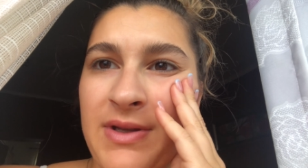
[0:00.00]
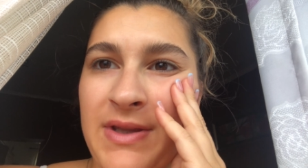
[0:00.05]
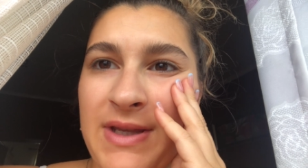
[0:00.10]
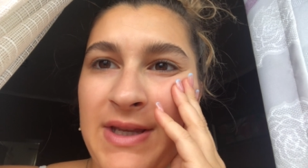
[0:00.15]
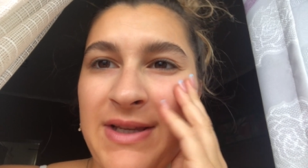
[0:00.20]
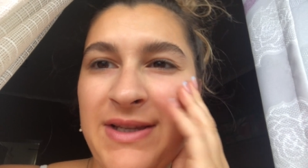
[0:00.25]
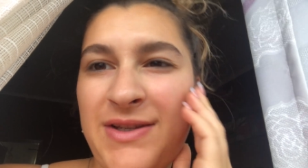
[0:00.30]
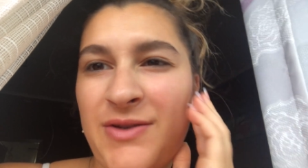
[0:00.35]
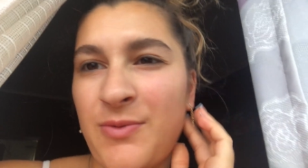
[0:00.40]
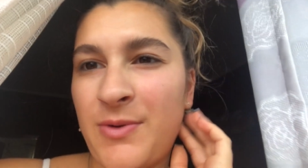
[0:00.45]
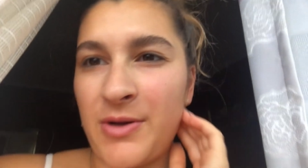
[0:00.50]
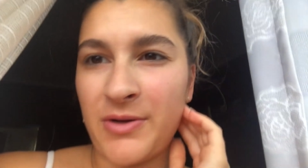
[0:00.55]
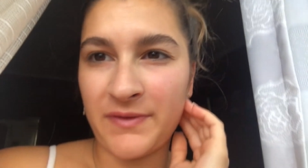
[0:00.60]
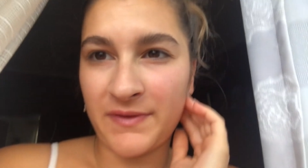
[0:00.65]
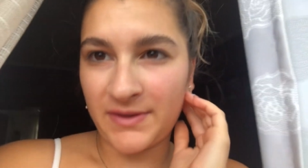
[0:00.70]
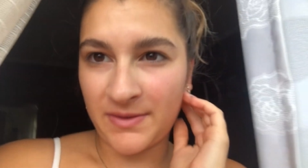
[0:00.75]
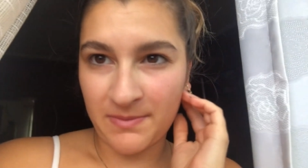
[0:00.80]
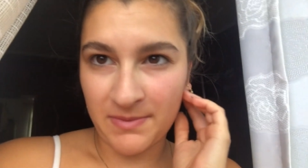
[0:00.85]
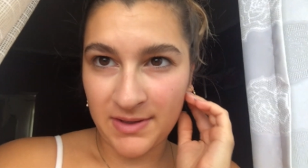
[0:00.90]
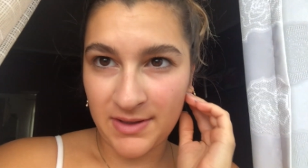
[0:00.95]
it's twelve
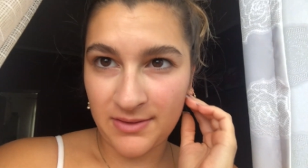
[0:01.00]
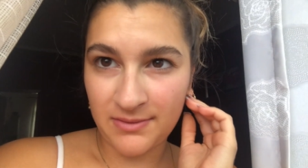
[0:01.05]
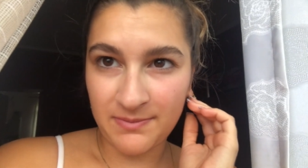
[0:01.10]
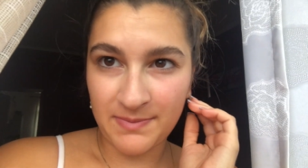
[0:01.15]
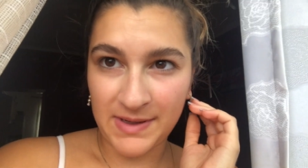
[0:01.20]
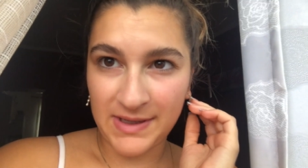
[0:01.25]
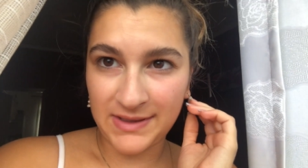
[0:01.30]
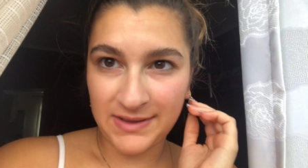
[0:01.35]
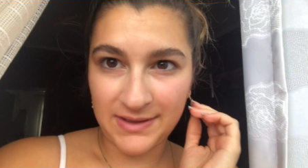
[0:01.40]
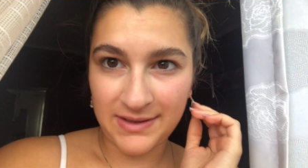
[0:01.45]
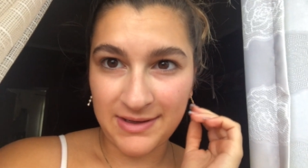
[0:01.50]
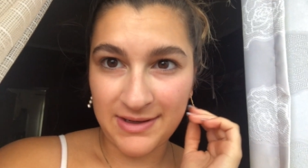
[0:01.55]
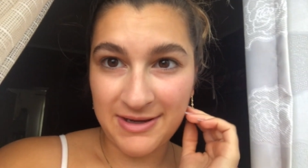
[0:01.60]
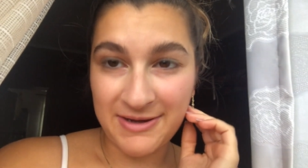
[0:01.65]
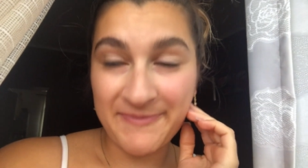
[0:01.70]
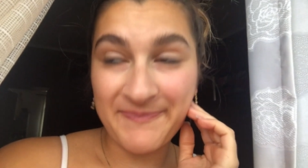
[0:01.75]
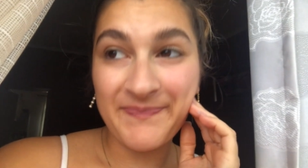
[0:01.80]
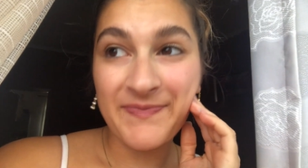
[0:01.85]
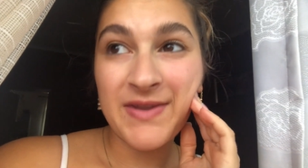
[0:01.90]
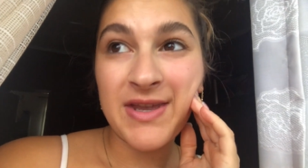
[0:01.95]
something, basically.
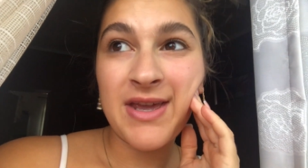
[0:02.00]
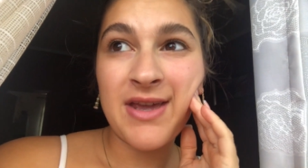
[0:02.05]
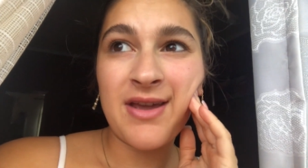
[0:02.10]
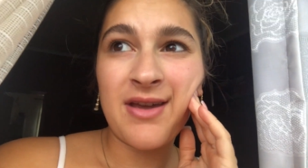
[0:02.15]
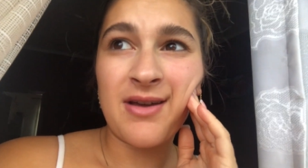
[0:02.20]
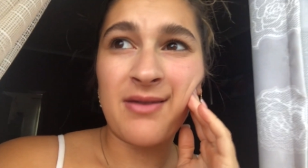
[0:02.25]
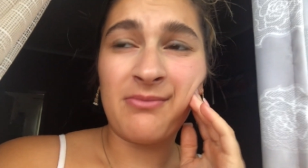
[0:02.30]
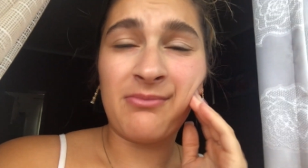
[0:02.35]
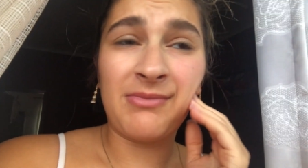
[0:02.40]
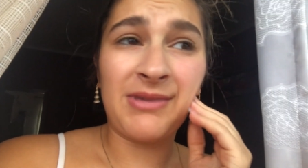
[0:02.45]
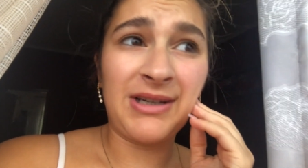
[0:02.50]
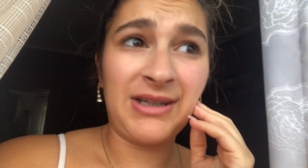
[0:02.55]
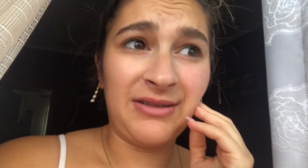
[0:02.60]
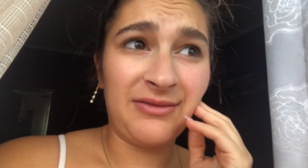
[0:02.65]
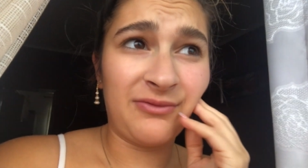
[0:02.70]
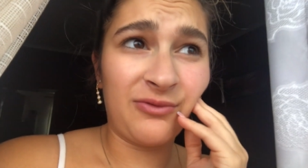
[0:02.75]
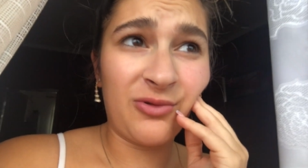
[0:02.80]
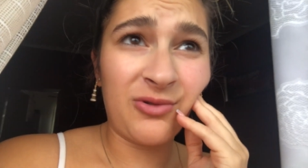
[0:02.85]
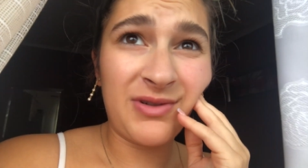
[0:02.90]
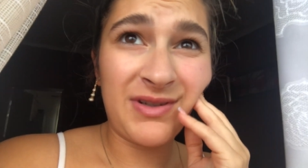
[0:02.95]
My
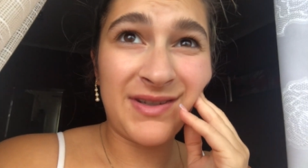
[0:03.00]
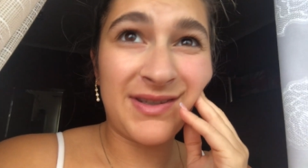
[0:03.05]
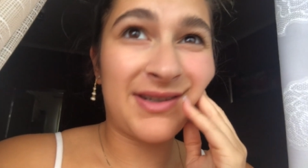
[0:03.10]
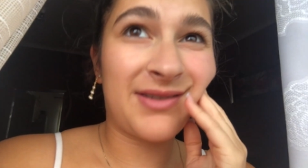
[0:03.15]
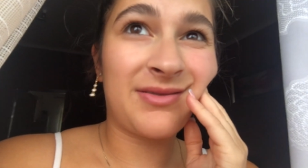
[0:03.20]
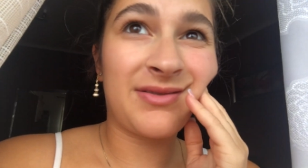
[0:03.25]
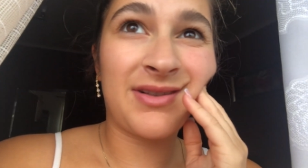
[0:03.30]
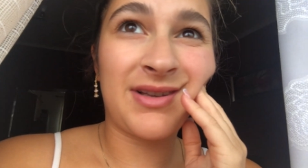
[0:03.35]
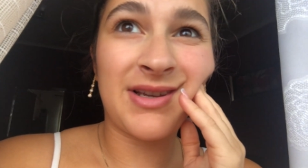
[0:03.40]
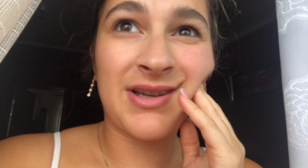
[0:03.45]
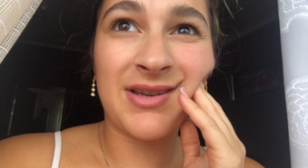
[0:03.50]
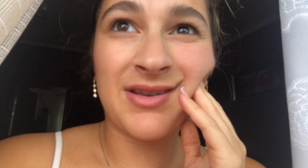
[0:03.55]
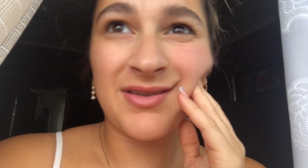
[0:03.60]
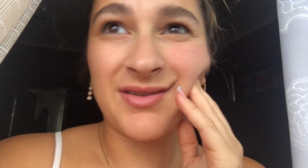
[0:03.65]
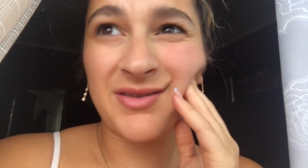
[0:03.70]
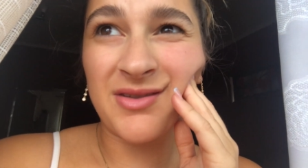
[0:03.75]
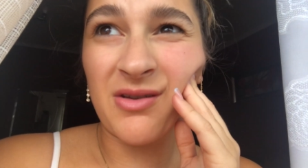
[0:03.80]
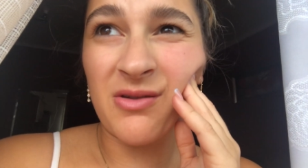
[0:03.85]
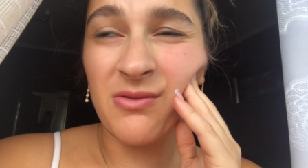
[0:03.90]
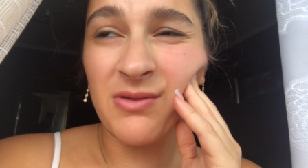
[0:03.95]
voice sounds like it's
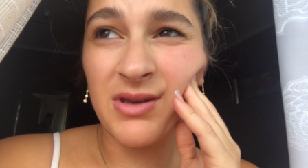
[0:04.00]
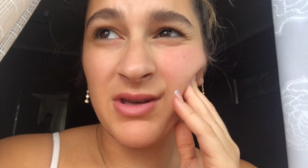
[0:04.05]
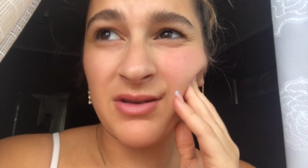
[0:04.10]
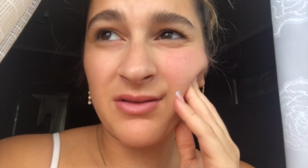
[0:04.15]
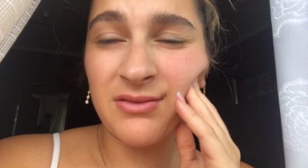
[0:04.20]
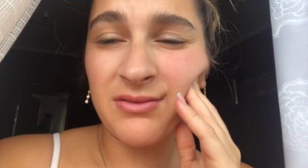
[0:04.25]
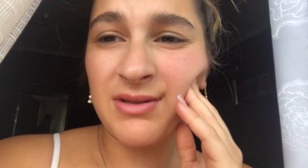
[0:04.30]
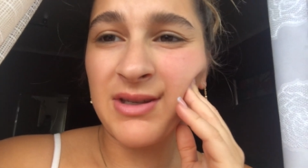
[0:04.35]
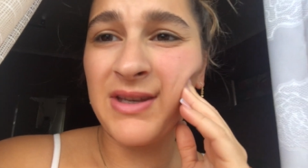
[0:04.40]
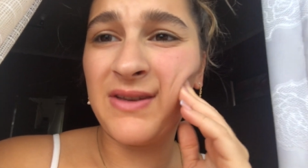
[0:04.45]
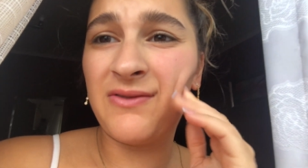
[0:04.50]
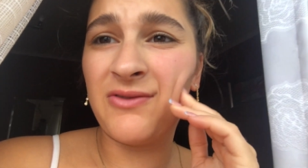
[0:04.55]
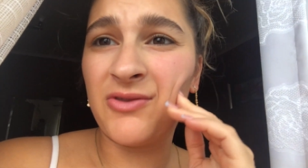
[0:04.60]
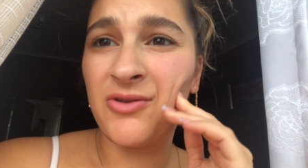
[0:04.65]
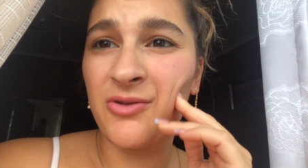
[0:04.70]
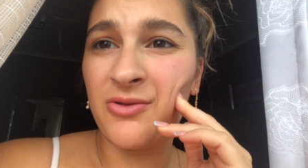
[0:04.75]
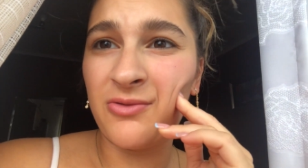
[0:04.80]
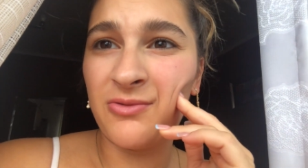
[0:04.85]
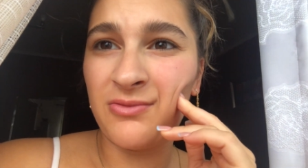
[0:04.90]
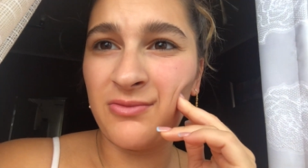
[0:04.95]
going, even
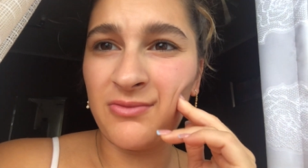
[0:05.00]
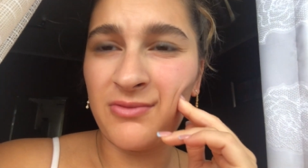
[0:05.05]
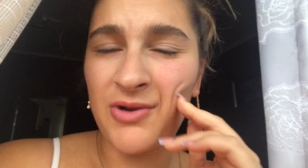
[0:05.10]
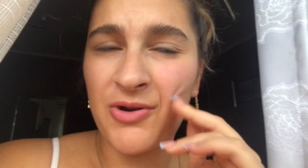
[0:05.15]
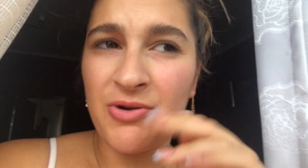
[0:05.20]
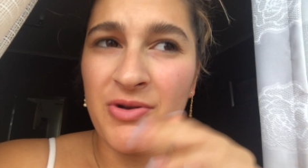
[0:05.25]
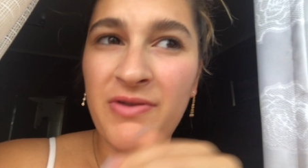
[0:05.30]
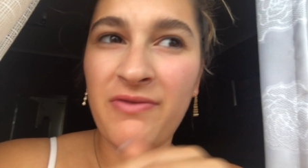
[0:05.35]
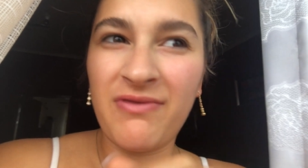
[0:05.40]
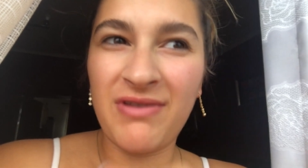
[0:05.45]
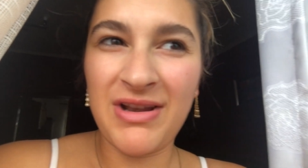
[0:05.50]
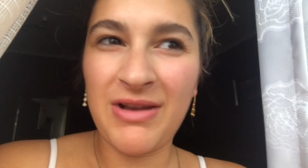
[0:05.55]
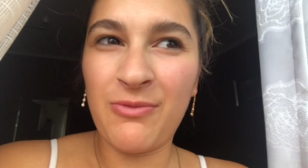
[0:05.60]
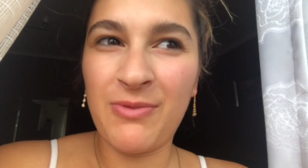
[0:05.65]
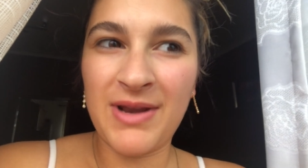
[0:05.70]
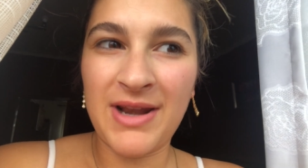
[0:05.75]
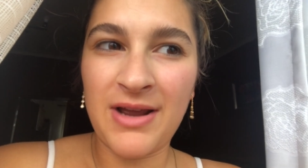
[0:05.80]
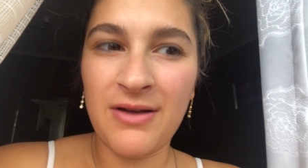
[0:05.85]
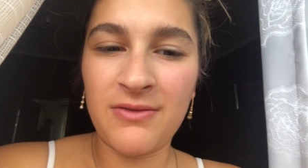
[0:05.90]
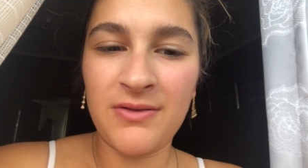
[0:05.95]
though I only really
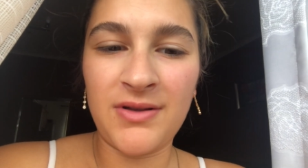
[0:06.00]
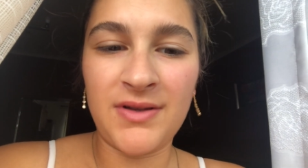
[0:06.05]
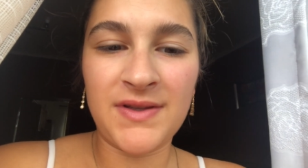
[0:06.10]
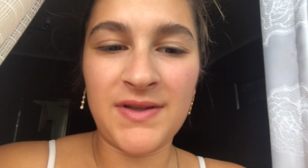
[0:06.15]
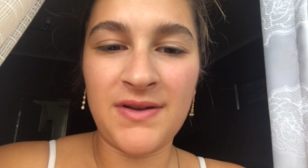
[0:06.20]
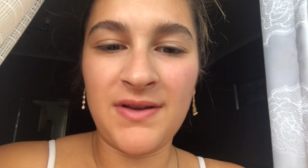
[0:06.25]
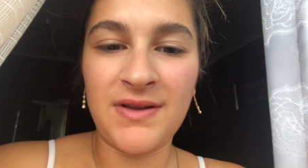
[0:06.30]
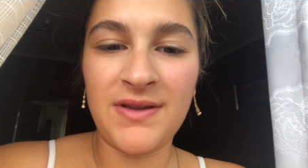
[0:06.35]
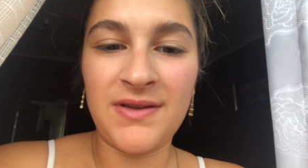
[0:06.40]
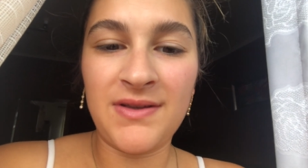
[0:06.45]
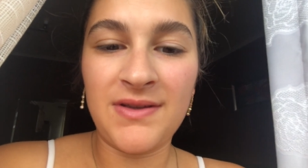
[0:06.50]
went out last night.